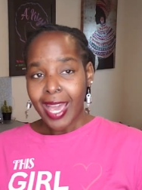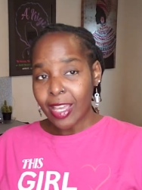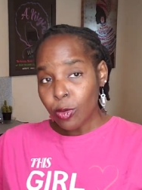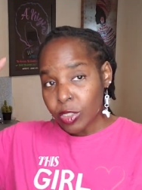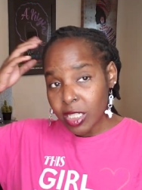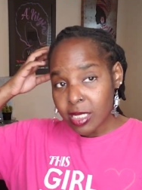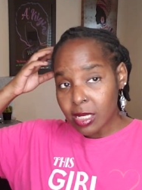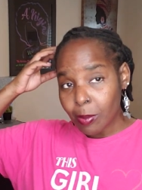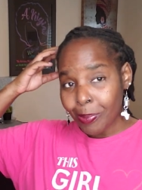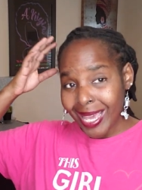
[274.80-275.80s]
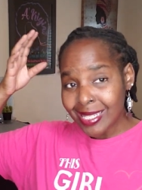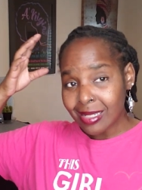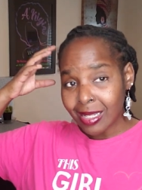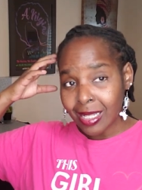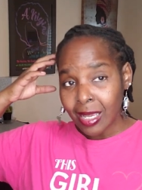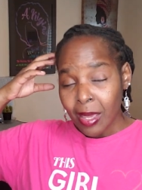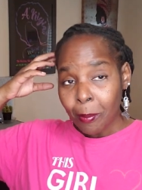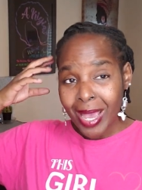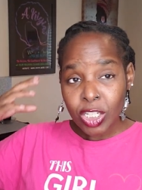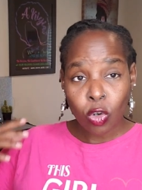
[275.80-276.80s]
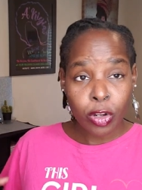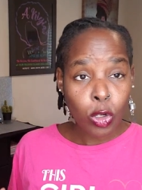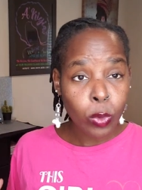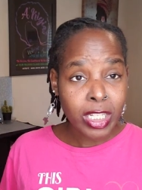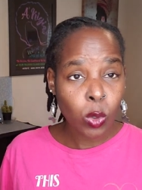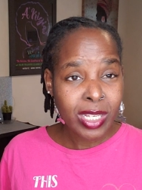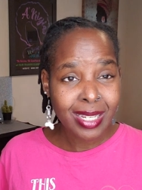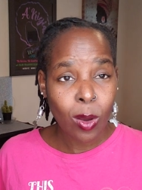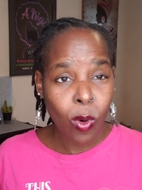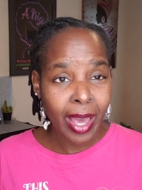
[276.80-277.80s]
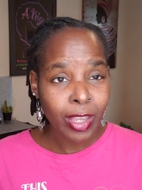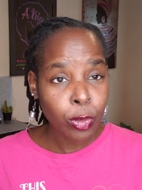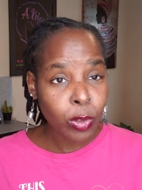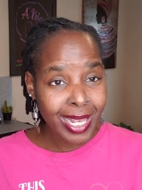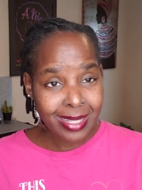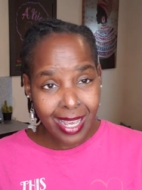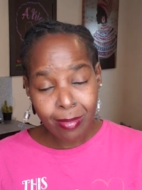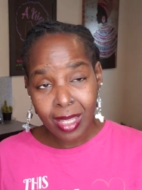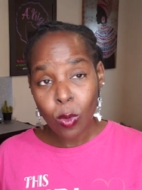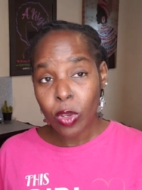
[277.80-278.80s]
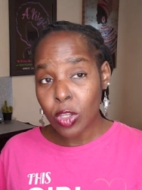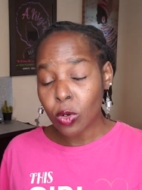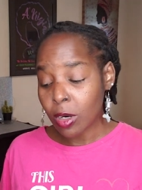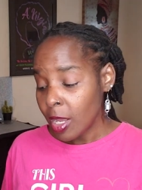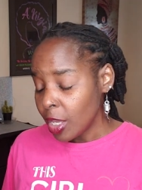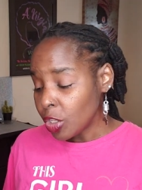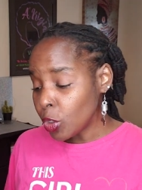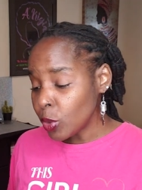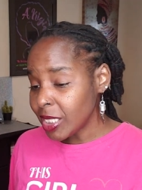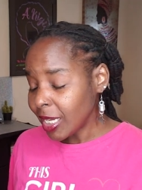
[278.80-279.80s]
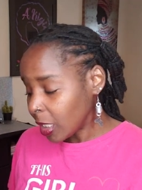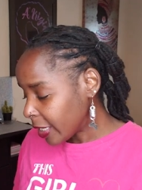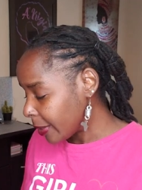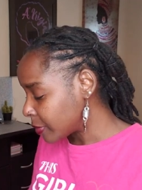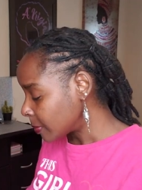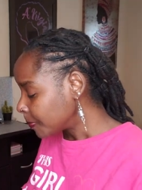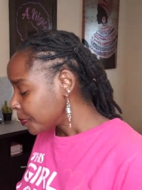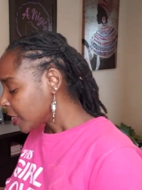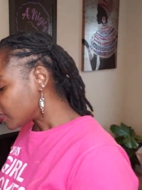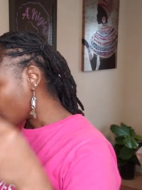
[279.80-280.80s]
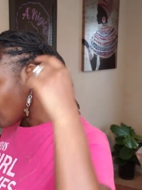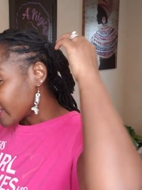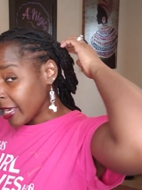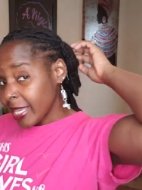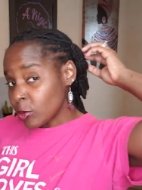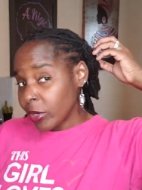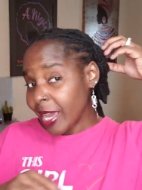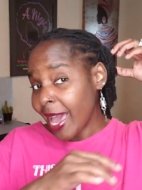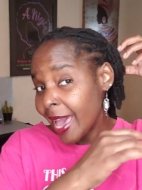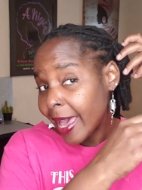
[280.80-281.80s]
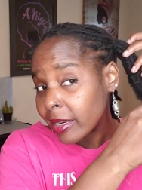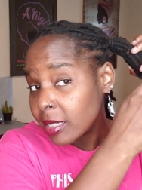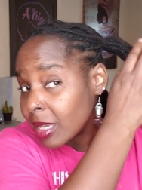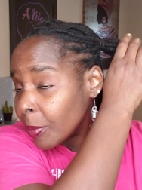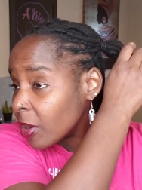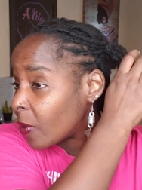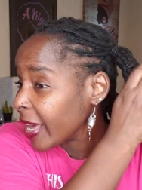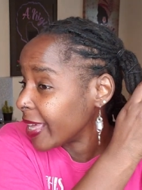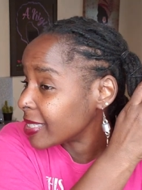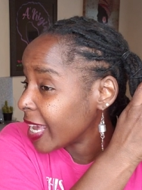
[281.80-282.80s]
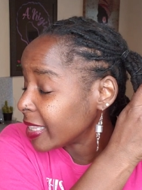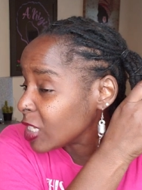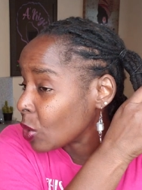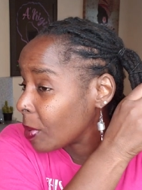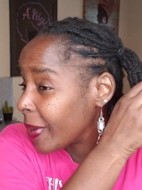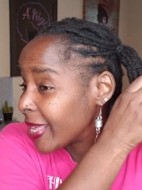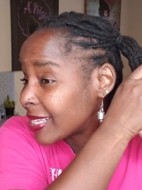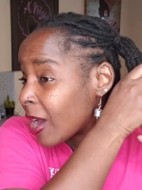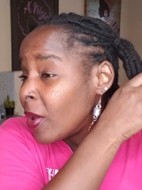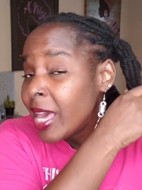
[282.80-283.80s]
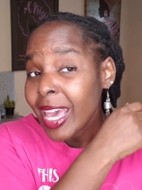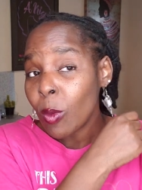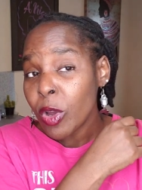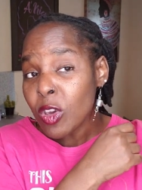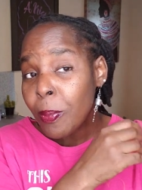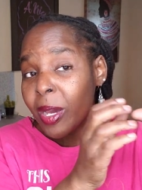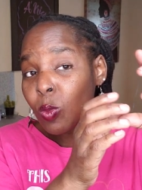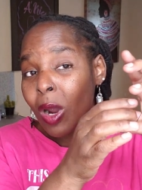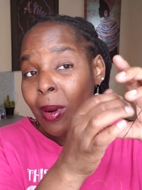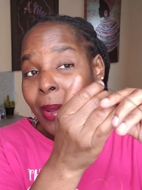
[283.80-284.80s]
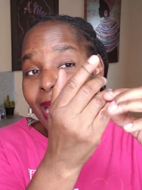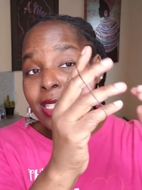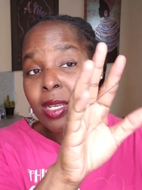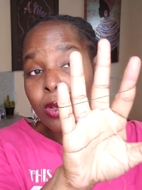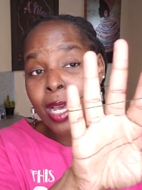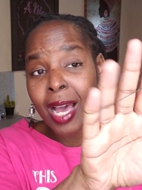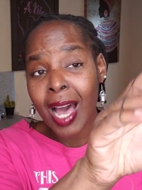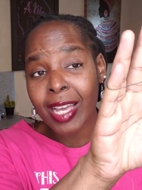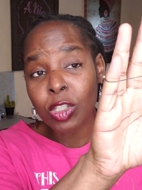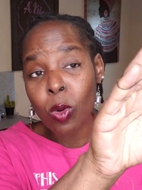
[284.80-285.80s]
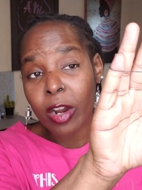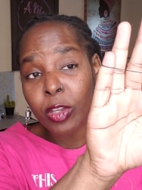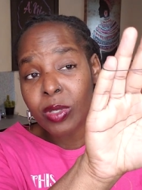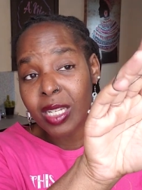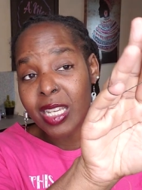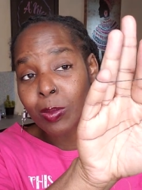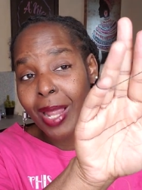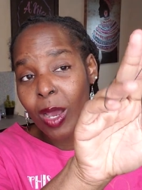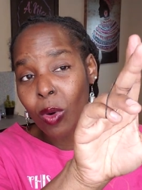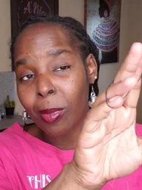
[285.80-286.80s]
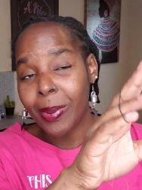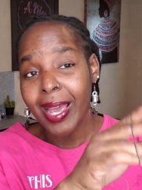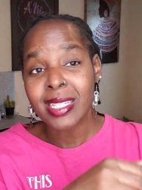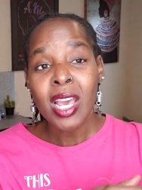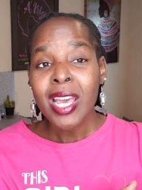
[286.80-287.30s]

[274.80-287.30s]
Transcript: And you just basically make sure you retwist that way. You do that same thing when you're using clips. So again, let's react. I'm gonna go ahead and take these rubber bands out. And when you put rubber bands on, guys, you are using these black rubber bands.